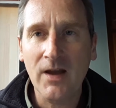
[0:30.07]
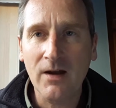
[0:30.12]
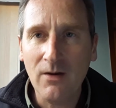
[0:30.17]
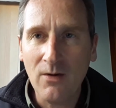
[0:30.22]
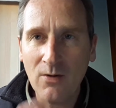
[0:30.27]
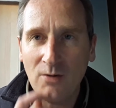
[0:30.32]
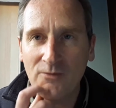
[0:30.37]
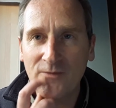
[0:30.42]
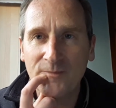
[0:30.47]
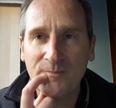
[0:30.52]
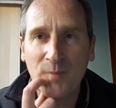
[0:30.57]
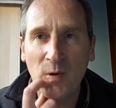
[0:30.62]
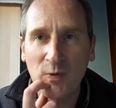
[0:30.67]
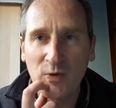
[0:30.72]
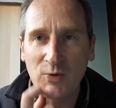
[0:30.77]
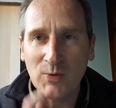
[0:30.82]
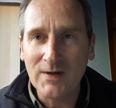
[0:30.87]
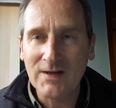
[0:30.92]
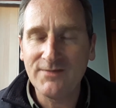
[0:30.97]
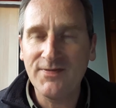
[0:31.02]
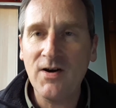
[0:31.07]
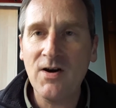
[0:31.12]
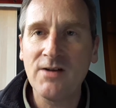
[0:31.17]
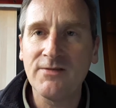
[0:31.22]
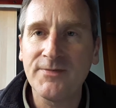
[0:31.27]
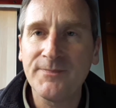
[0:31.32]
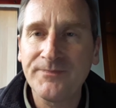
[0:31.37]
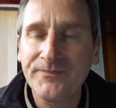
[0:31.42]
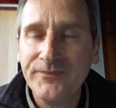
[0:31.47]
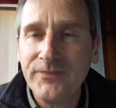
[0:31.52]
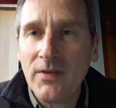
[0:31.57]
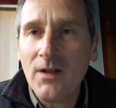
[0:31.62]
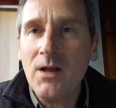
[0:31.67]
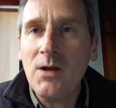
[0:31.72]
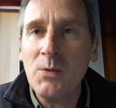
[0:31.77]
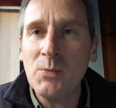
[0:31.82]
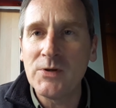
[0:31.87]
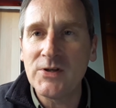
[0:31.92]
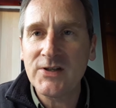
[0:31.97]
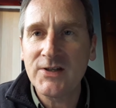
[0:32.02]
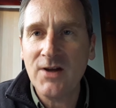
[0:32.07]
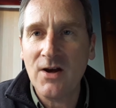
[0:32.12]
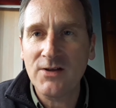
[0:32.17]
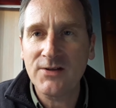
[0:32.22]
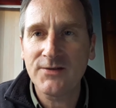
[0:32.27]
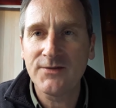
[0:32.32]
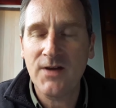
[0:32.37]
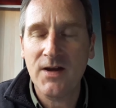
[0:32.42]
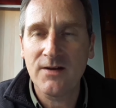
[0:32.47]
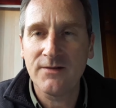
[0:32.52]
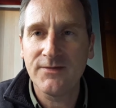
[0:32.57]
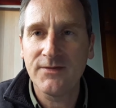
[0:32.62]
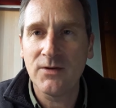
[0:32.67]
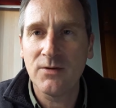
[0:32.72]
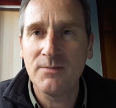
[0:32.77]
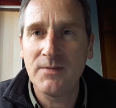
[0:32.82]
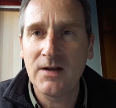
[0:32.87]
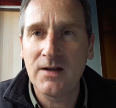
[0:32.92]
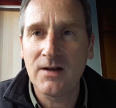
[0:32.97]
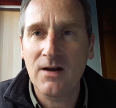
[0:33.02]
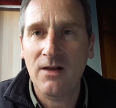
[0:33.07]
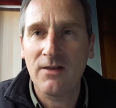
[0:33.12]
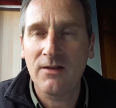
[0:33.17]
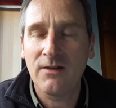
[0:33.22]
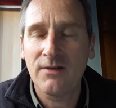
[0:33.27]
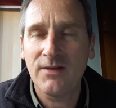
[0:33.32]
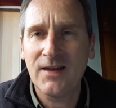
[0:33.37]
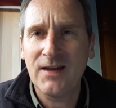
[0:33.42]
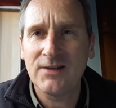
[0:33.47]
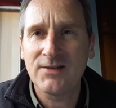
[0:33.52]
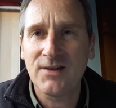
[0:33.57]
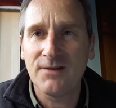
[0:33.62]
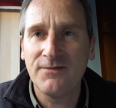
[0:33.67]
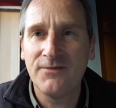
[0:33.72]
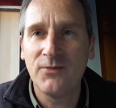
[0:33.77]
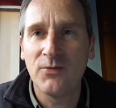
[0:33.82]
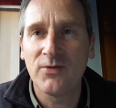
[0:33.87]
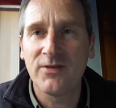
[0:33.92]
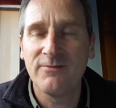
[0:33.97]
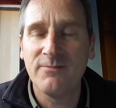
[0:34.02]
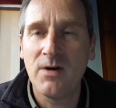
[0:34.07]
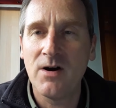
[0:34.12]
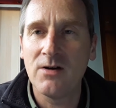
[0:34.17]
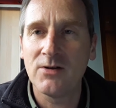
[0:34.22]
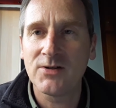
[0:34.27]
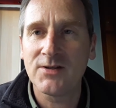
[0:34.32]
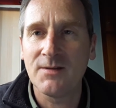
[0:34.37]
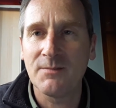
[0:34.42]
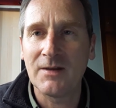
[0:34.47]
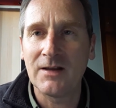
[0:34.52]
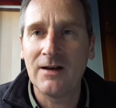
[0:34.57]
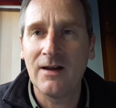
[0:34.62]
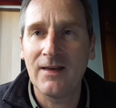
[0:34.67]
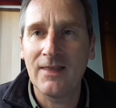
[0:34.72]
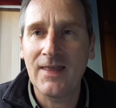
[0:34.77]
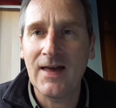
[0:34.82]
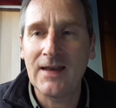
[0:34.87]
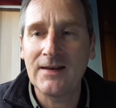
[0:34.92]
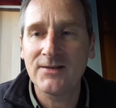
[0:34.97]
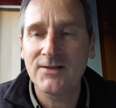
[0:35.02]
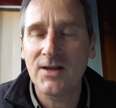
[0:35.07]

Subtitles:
Bond 25, which starts filming, I think it's the 4th of March, something like that.